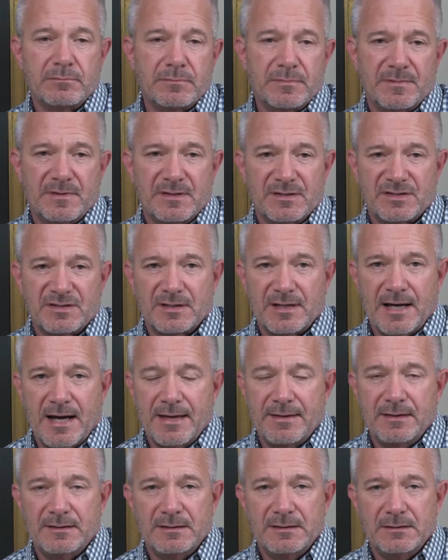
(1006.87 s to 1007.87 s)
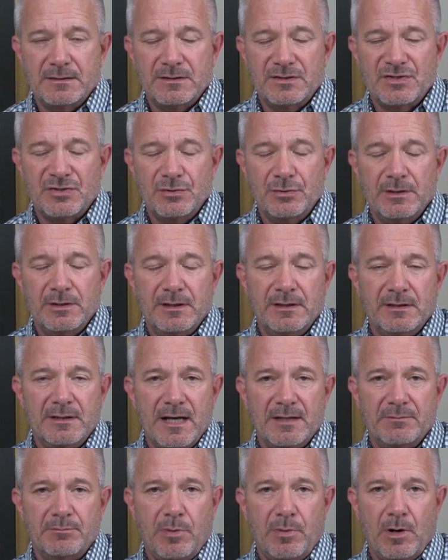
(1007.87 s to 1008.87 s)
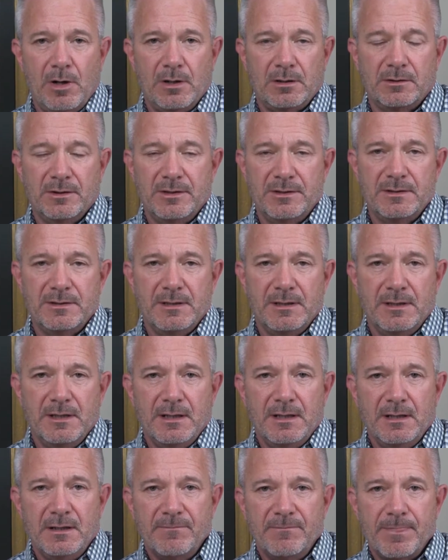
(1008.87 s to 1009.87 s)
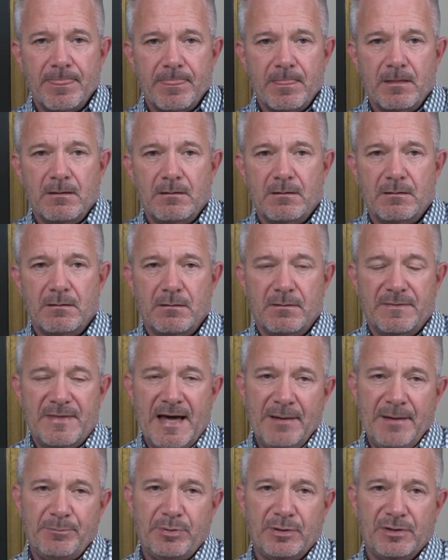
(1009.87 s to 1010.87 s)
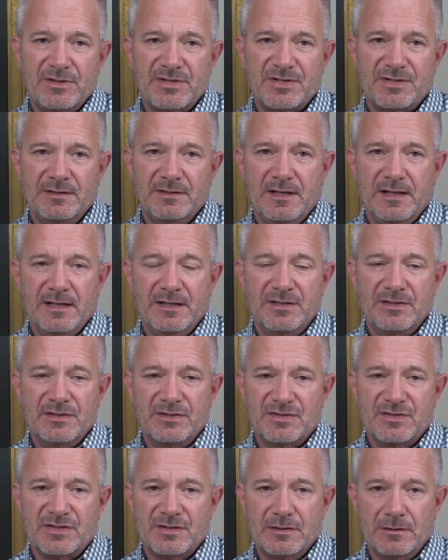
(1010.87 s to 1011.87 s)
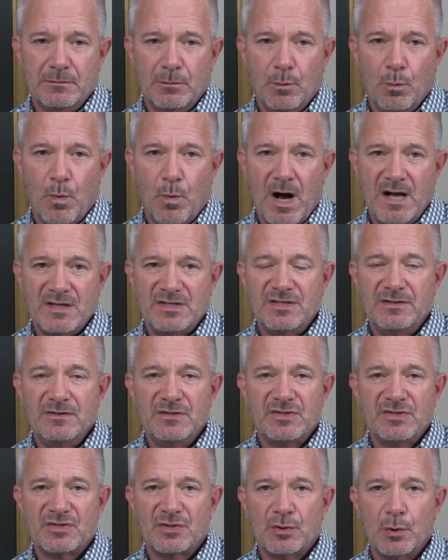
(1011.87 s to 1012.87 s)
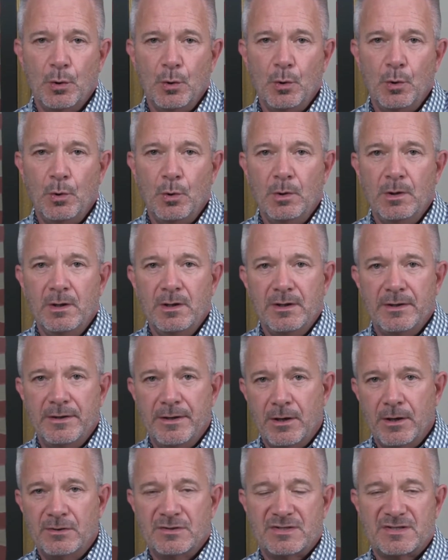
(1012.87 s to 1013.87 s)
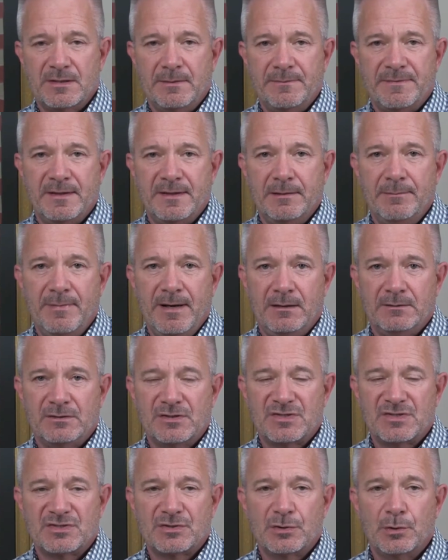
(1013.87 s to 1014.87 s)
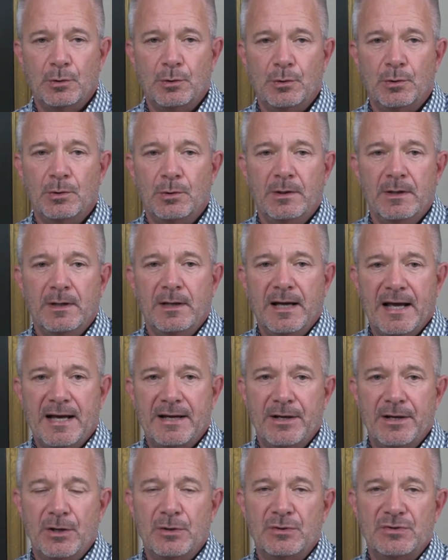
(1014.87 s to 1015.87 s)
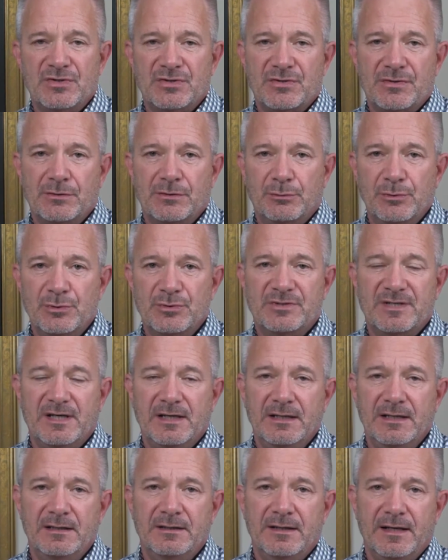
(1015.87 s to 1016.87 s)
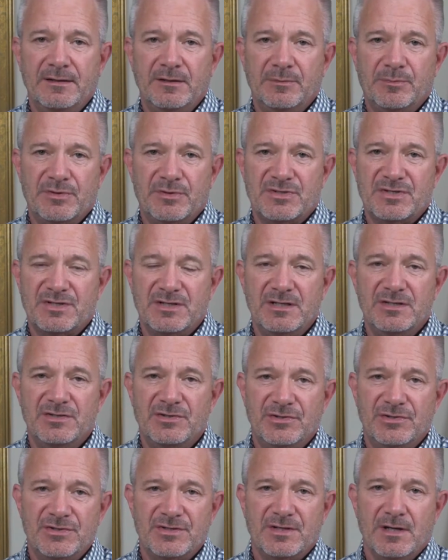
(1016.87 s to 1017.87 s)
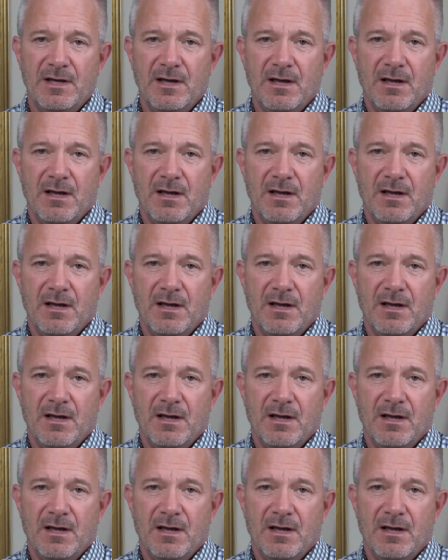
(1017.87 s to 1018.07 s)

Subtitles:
this guy that did the shooting at Parkland, that person is watching the school, knows something about the school, and knows the routine and the procedures.